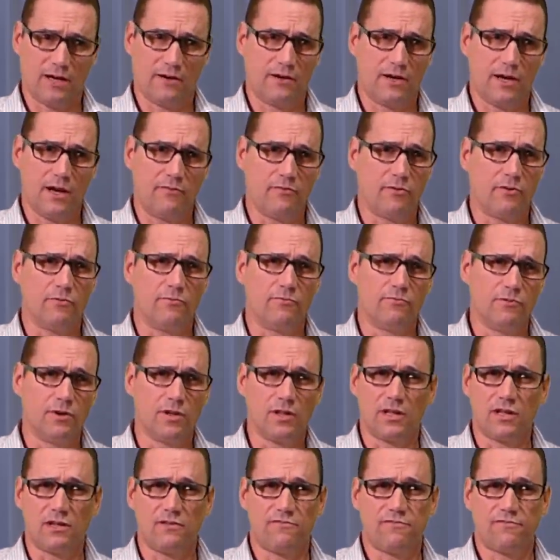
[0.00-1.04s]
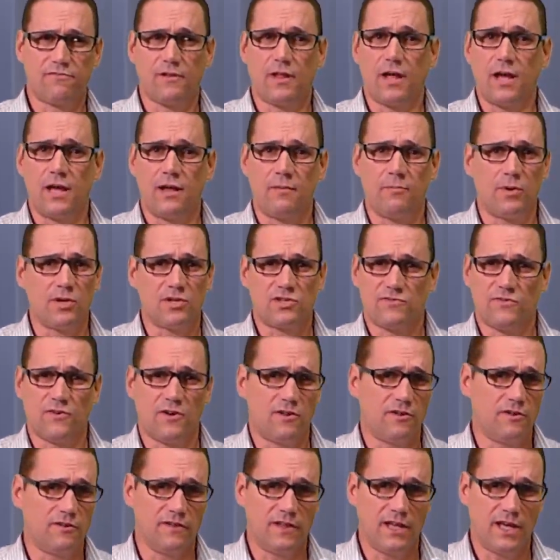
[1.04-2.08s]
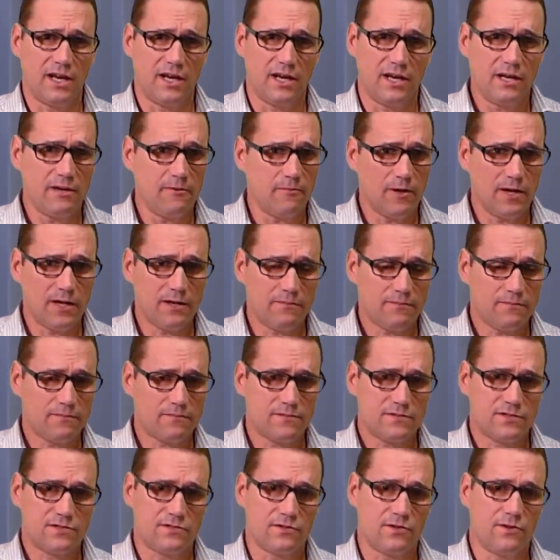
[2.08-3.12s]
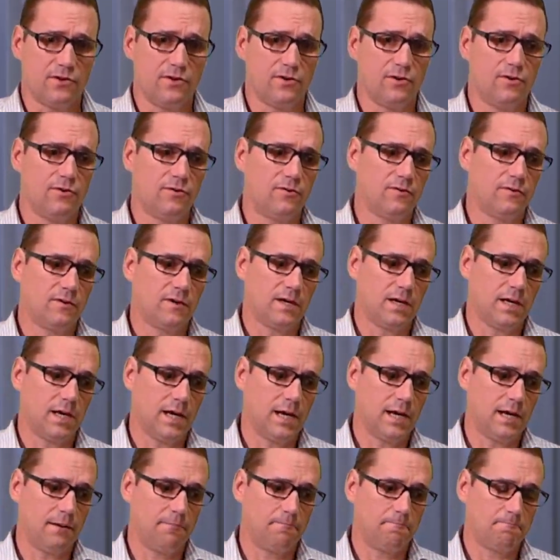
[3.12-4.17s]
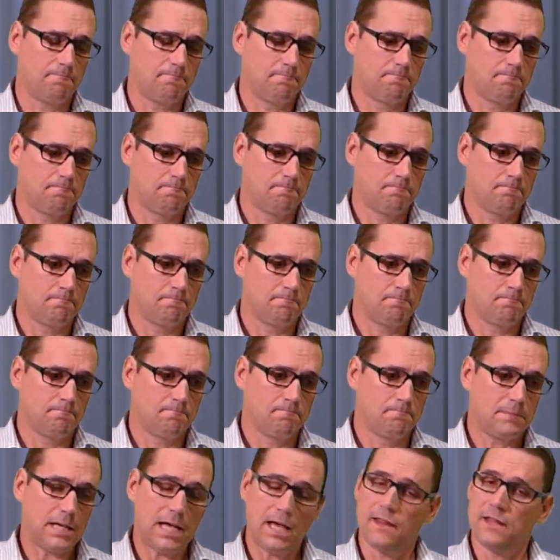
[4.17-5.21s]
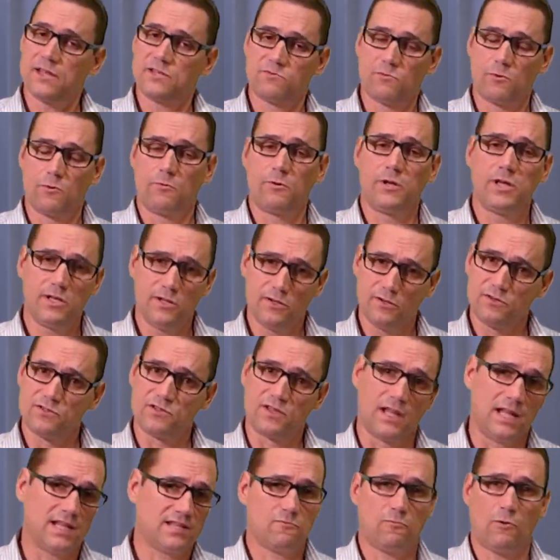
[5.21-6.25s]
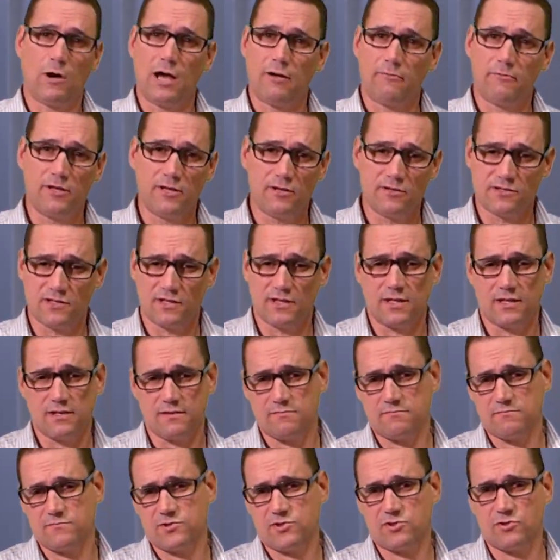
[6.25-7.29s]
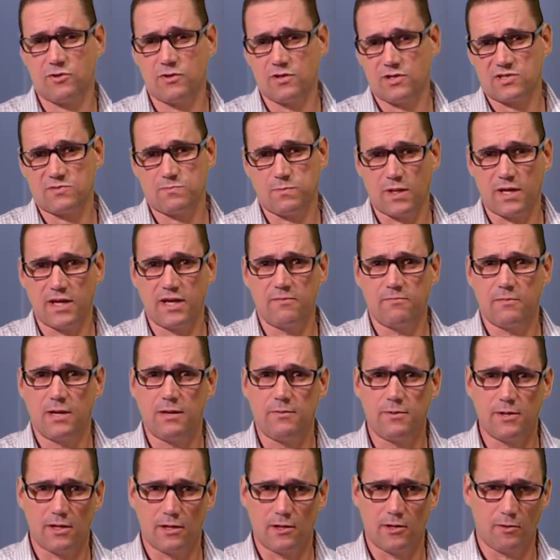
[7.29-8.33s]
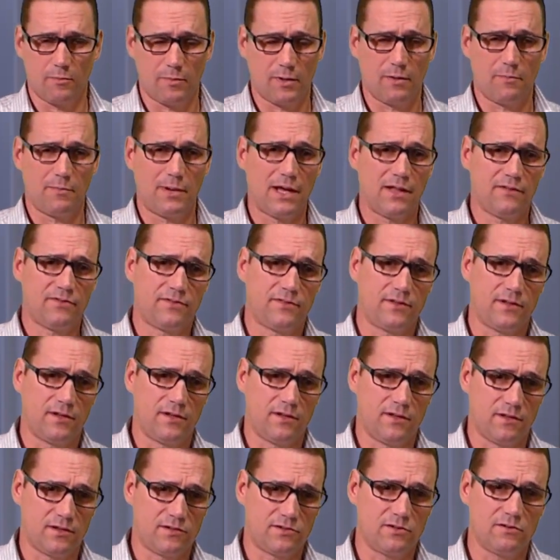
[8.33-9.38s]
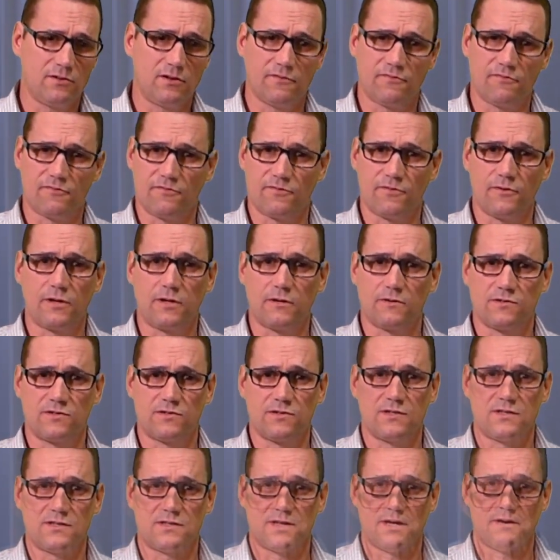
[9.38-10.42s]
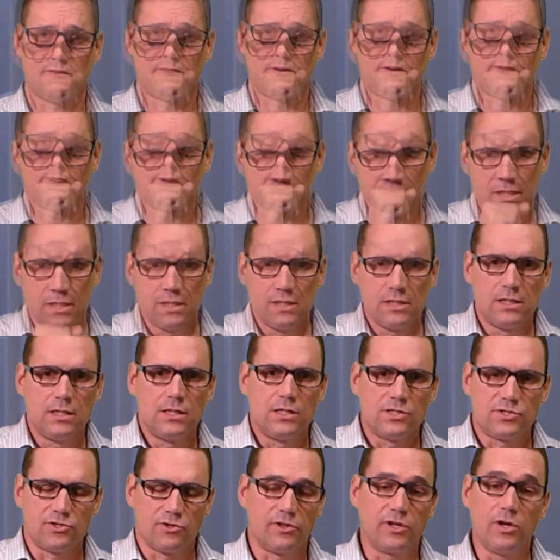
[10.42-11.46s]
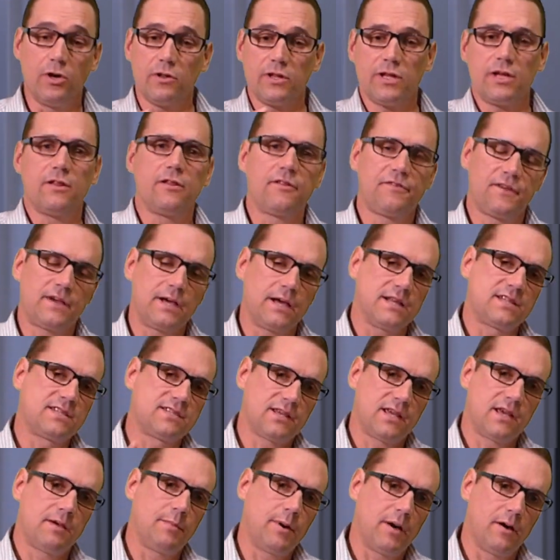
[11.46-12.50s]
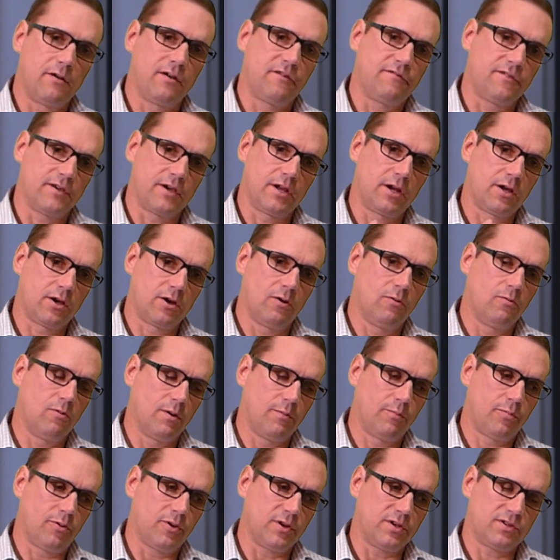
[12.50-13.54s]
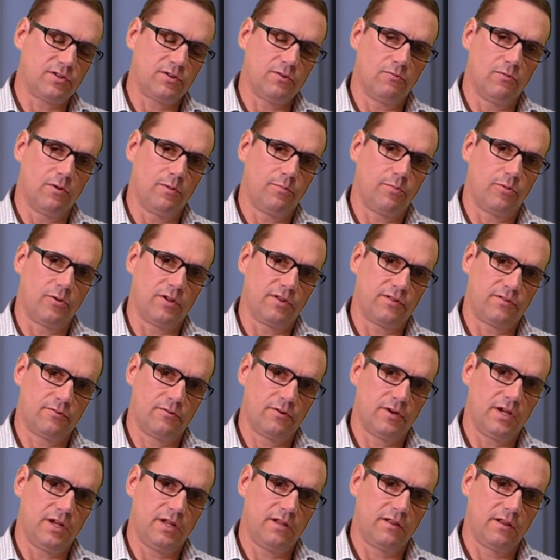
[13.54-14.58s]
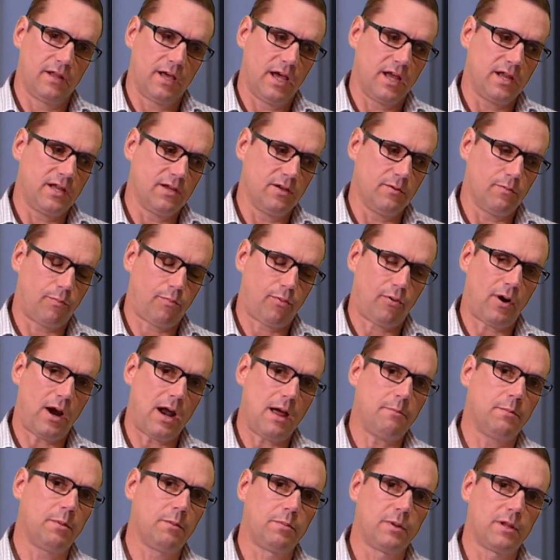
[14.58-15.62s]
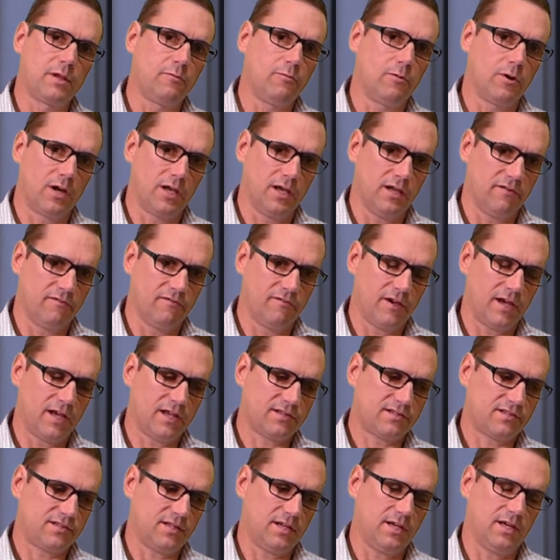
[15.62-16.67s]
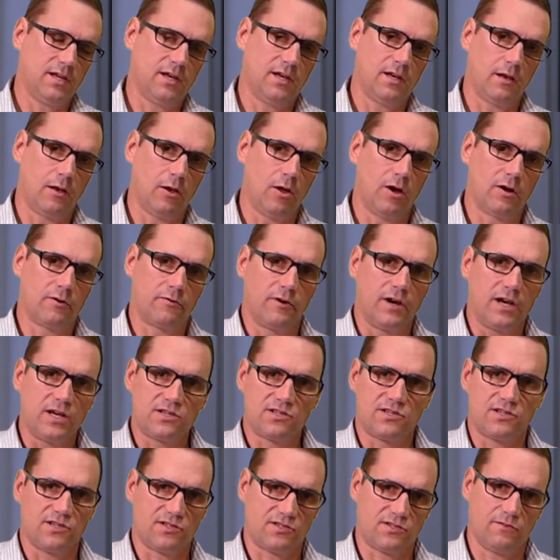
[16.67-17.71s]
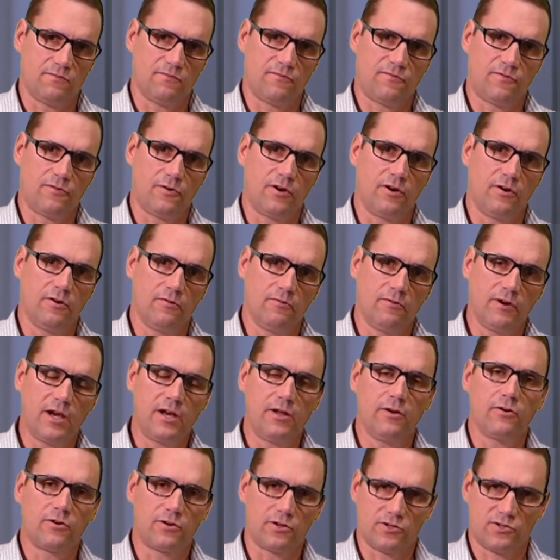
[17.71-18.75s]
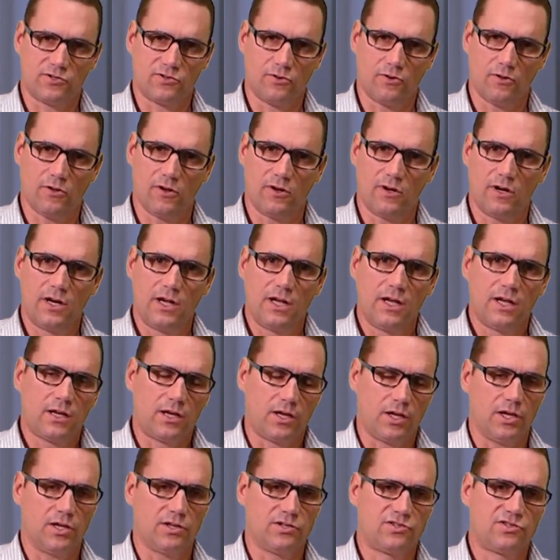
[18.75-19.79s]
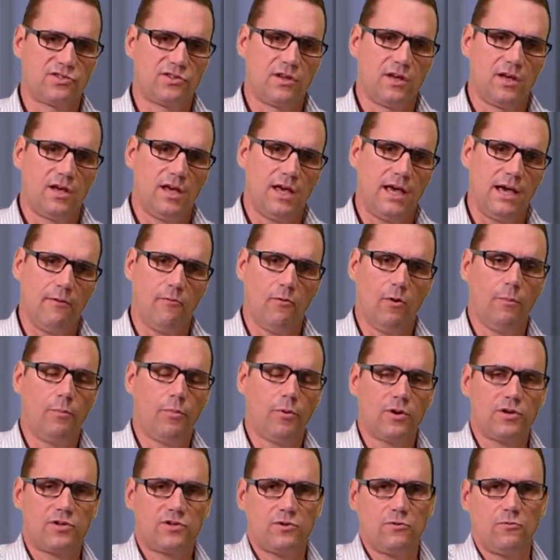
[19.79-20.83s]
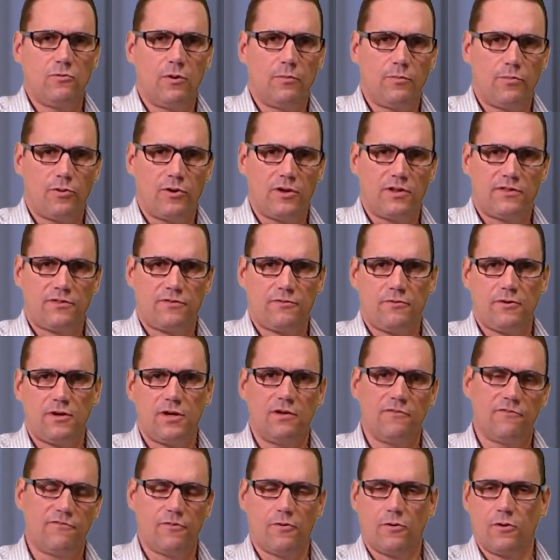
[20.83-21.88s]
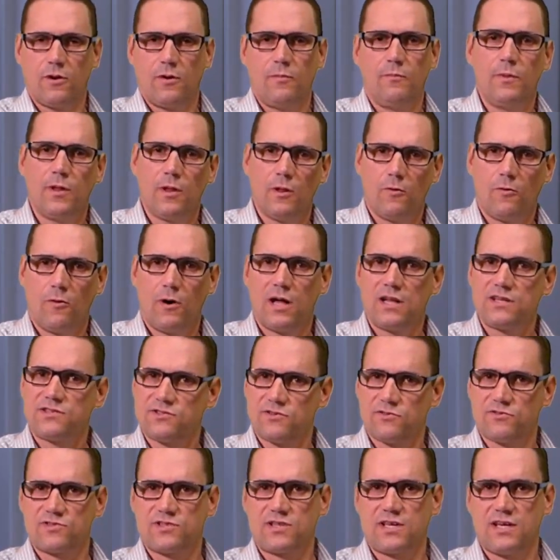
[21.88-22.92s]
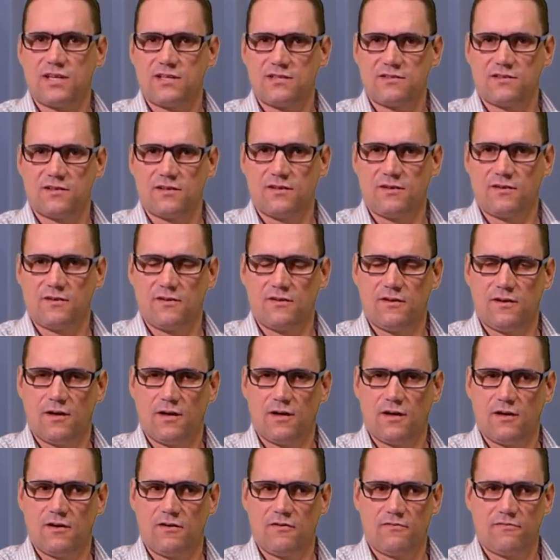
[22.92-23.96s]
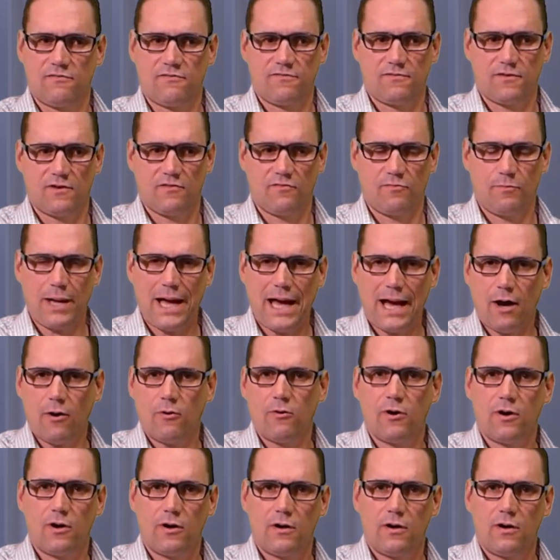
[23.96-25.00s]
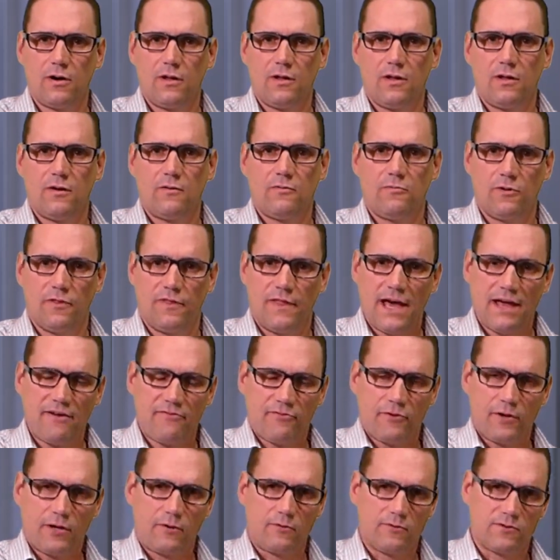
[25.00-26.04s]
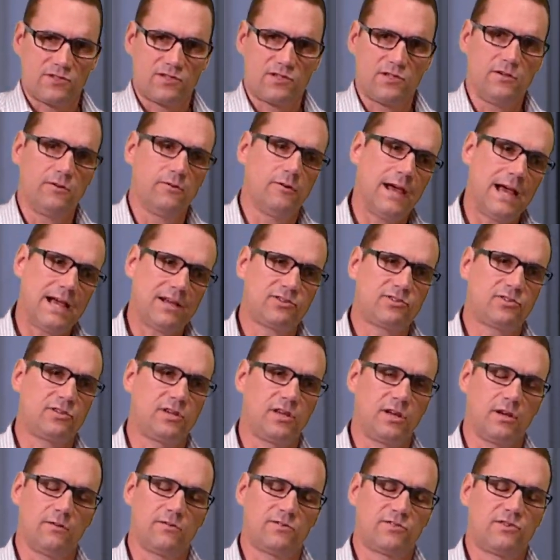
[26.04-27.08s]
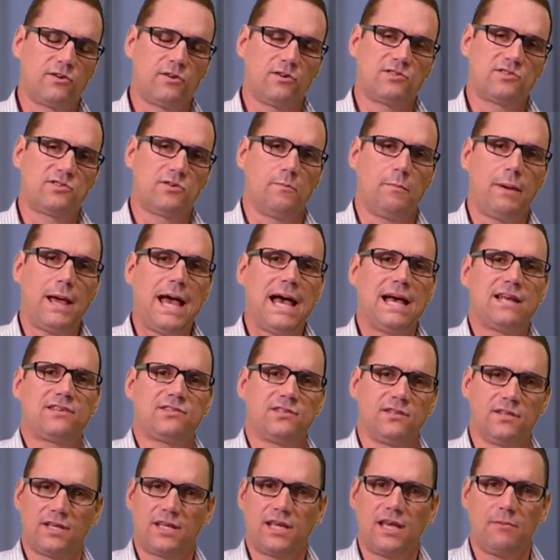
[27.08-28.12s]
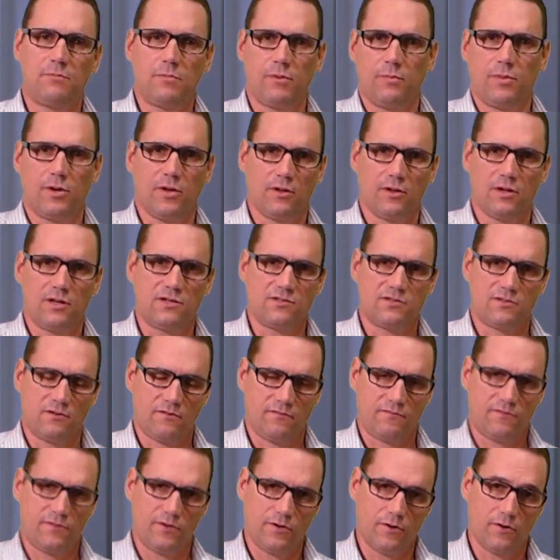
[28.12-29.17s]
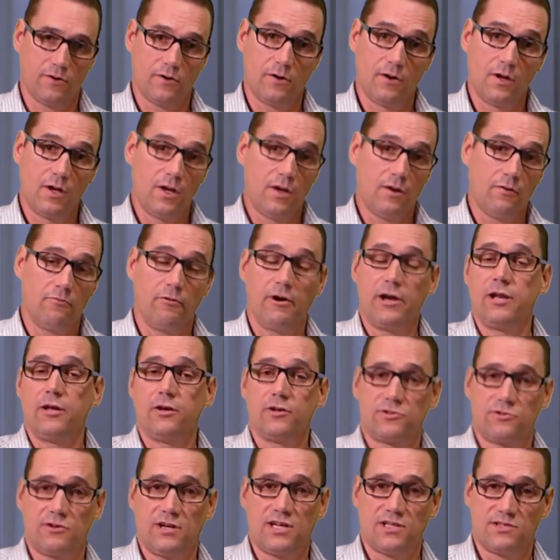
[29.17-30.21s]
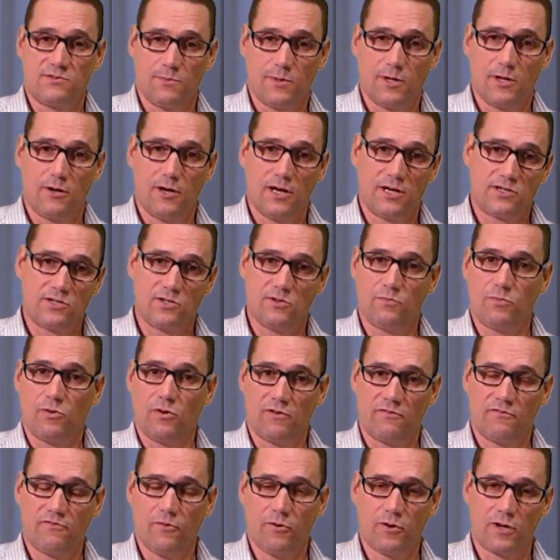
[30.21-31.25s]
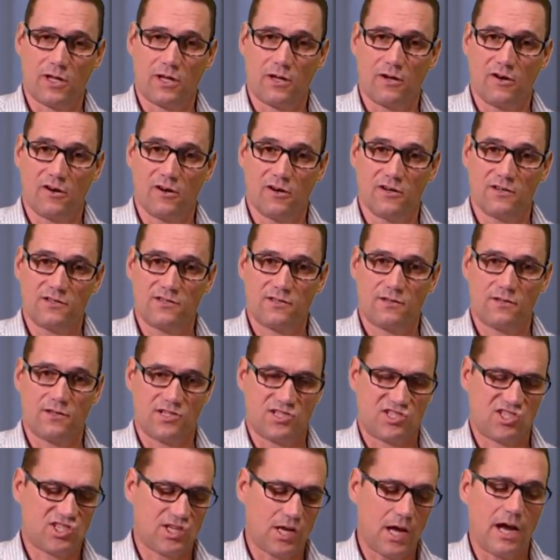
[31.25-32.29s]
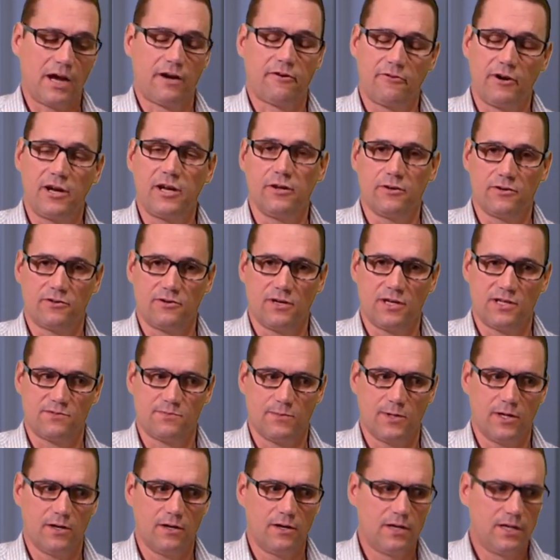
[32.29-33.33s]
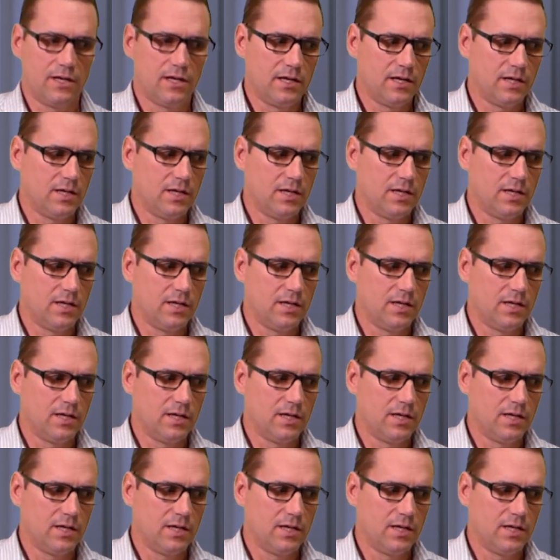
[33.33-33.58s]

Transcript: I never really fly much farther than that anyway. So yeah, that's what we use, and that's why we use it, and that should explain maybe a little bit about the two different frequencies that we run. So the only other thing I'd say about if you're going to go 1.2, 1.3, that you probably want to invest in a long range system for your radio controller, because at 1.2, 1.3, at 400 milliwatts, those kinds of power with that frequency, you're actually going to start surpassing the capabilities of your radio transmitter at 2.4 gigahertz, stock radio transmitters.